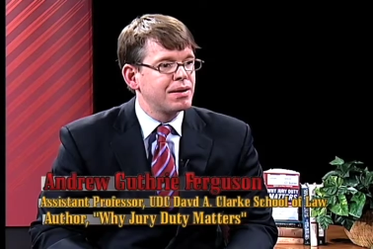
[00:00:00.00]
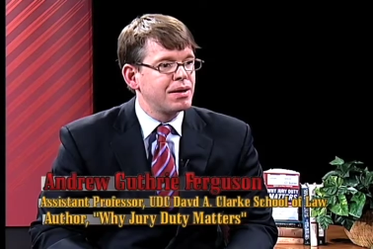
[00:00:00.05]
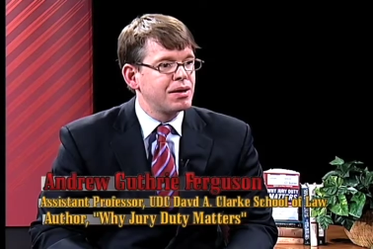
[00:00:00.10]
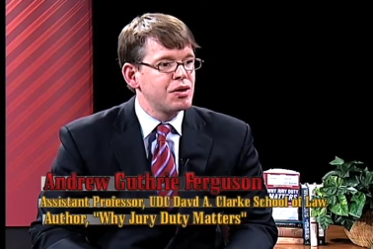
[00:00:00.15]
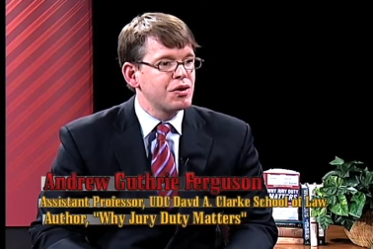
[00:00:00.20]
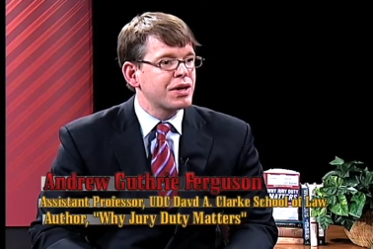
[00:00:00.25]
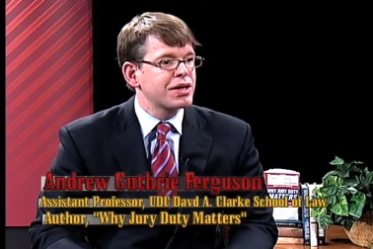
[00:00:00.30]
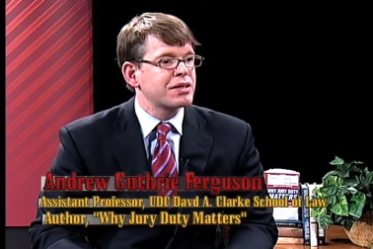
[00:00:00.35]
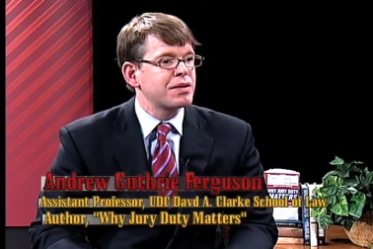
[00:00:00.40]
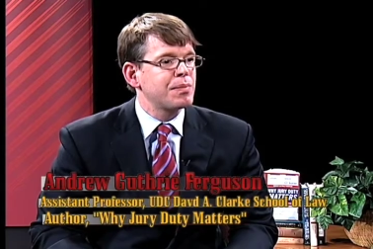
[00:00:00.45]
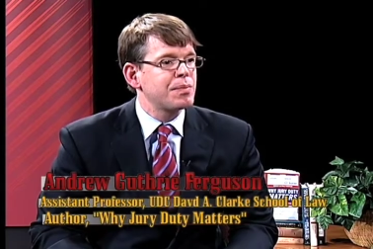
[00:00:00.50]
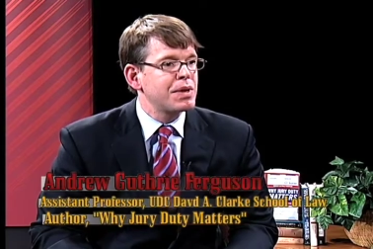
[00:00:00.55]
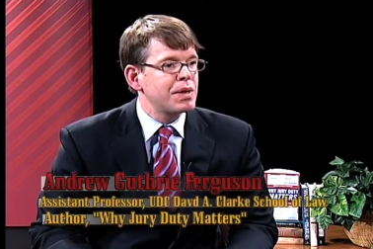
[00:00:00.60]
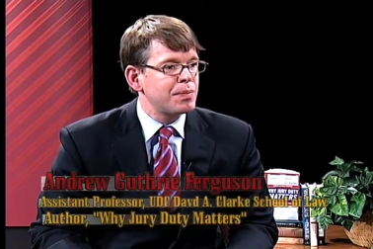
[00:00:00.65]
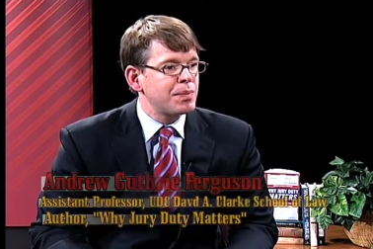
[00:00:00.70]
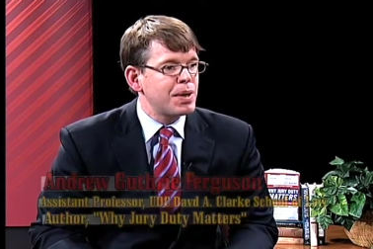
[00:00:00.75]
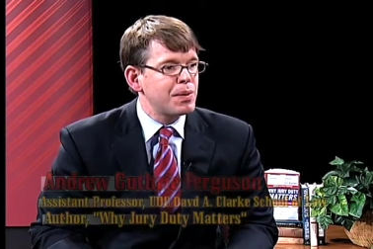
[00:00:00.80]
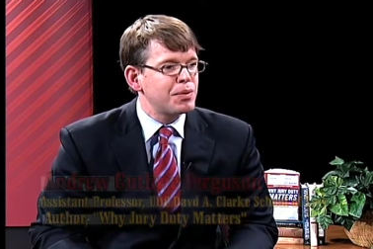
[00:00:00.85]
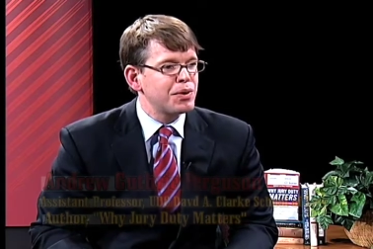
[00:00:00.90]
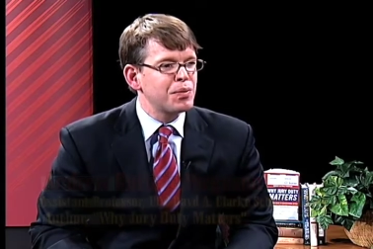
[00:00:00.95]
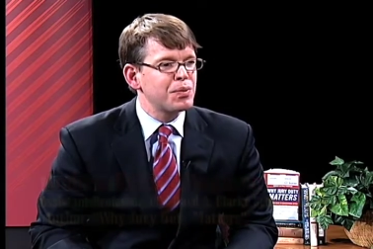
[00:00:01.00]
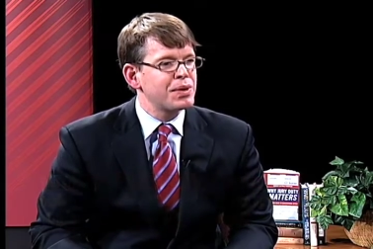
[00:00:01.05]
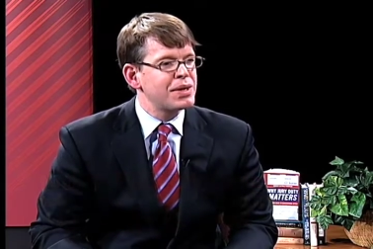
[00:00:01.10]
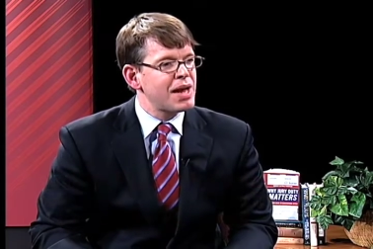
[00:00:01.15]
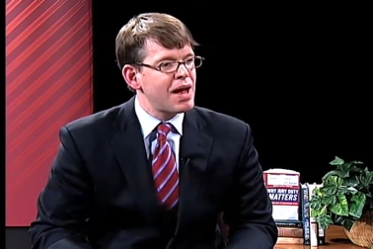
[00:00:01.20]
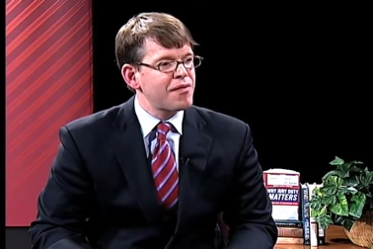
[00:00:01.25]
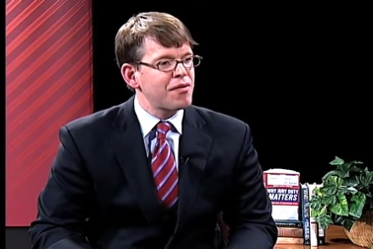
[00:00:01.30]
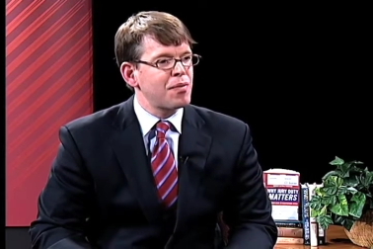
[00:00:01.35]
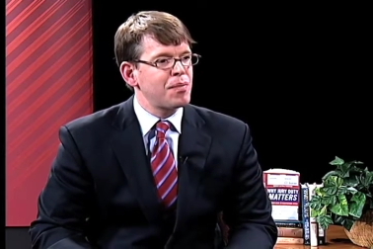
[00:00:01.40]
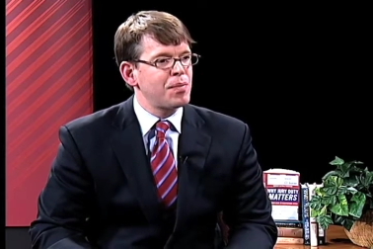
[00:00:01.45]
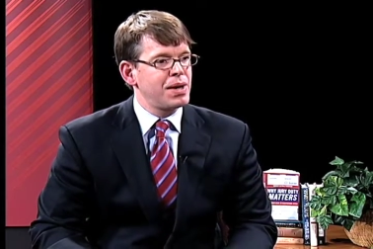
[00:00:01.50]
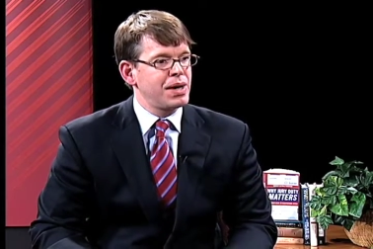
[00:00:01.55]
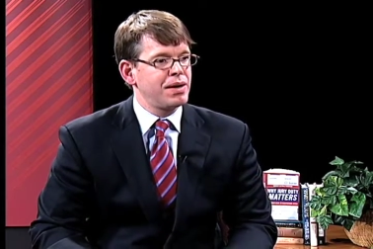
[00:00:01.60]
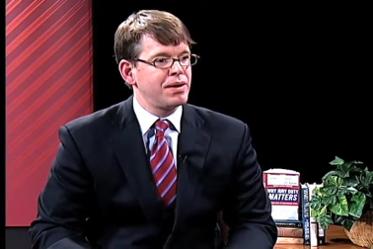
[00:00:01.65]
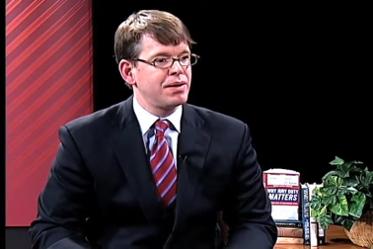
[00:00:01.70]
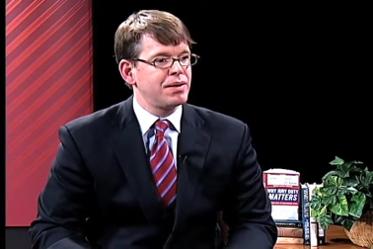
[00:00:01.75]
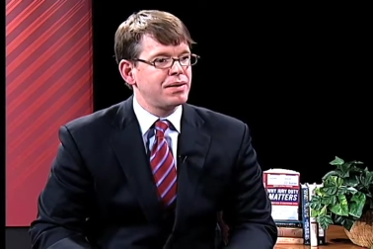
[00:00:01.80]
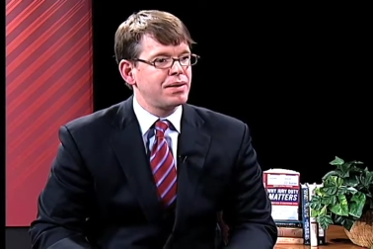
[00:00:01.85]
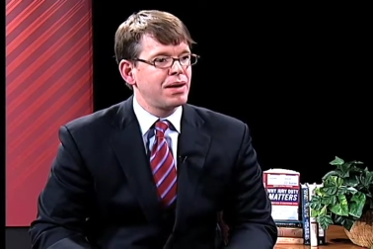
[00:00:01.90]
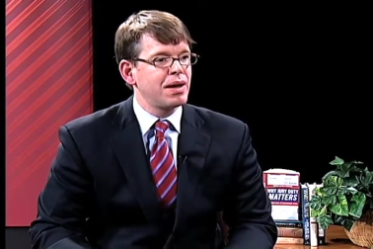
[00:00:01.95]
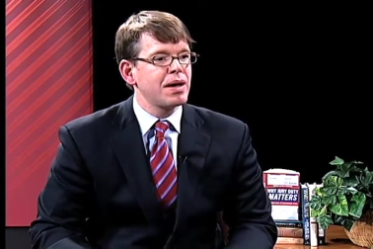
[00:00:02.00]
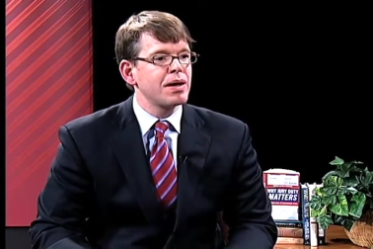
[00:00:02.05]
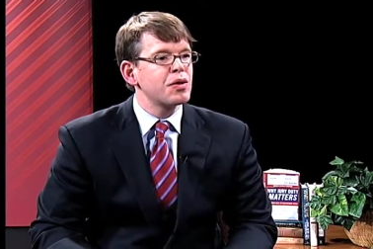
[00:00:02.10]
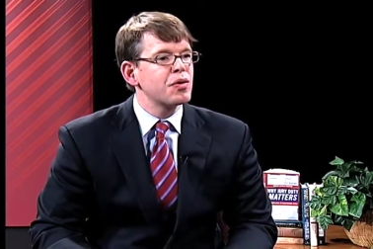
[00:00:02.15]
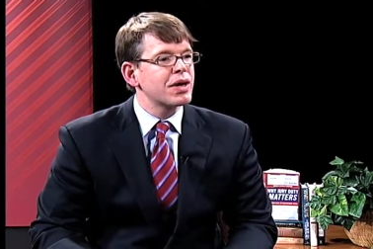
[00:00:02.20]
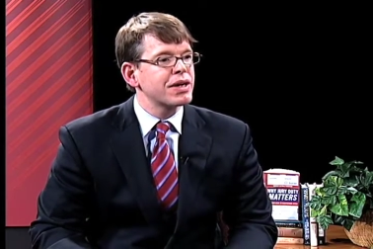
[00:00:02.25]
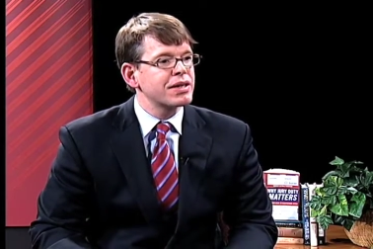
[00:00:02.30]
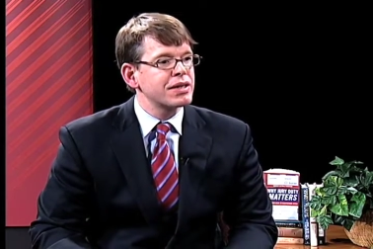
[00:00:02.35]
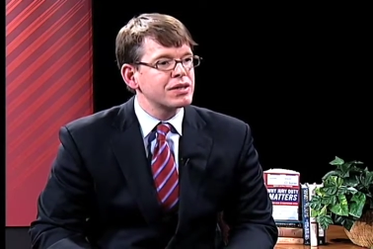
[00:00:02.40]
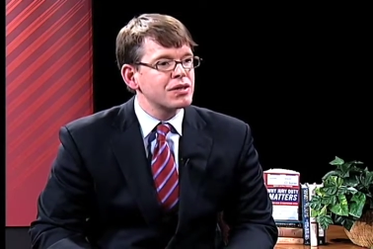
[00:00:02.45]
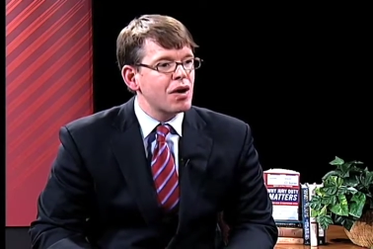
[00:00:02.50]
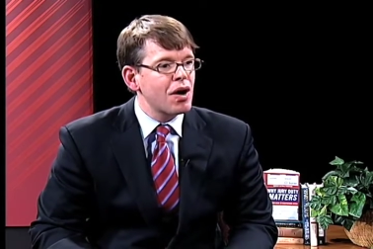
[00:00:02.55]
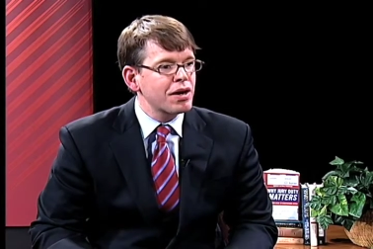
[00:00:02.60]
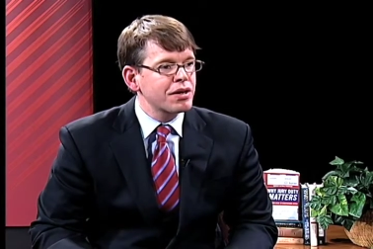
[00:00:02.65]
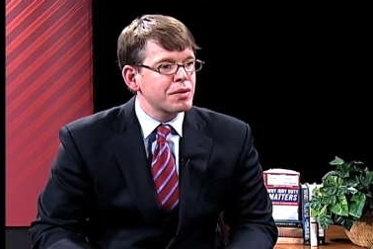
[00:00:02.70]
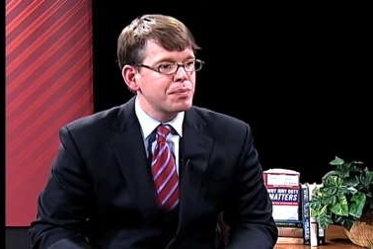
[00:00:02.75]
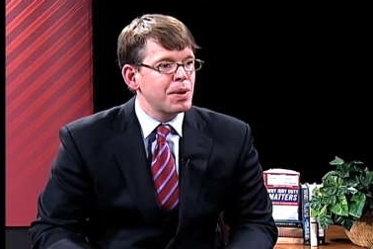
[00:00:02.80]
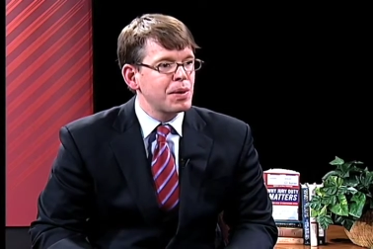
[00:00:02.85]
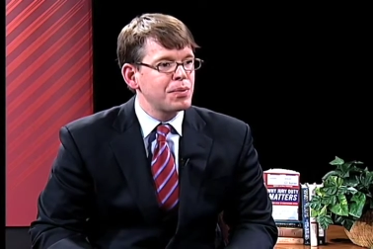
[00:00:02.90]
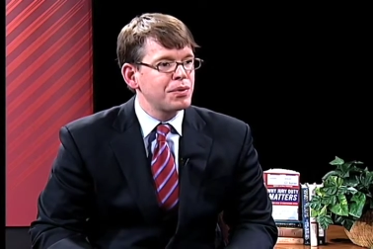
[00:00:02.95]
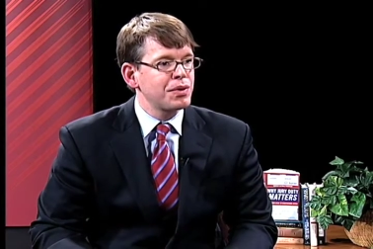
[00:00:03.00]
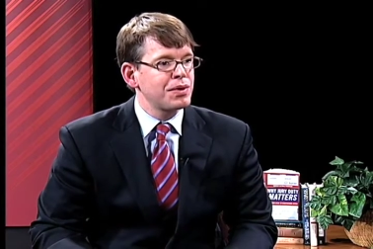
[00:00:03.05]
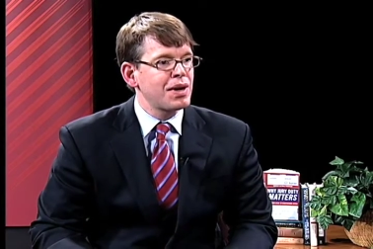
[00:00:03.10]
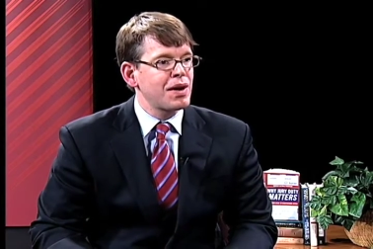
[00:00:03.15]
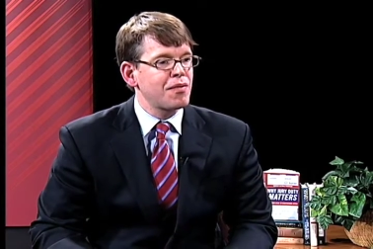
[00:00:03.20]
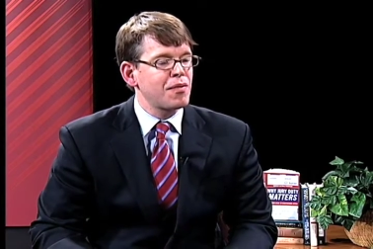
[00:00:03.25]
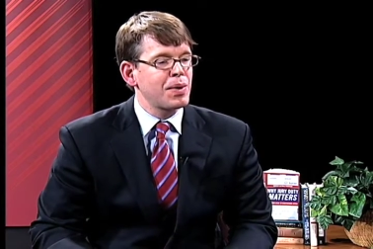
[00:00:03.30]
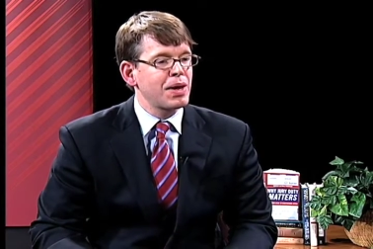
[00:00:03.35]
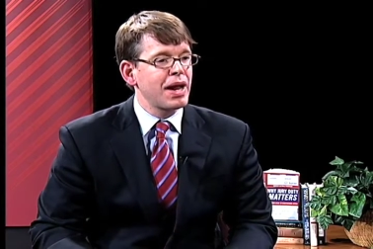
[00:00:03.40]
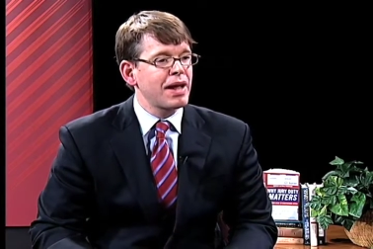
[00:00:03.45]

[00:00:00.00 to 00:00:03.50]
You get to meet people you would never meet. You get to talk to people you never meet.